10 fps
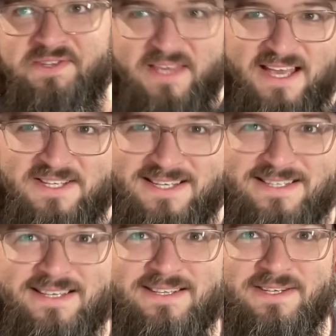the
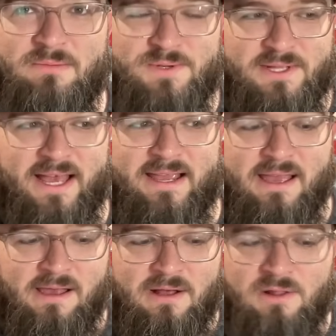SEC is almost like
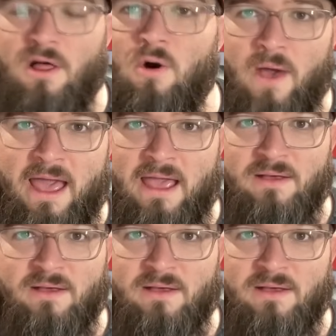low A,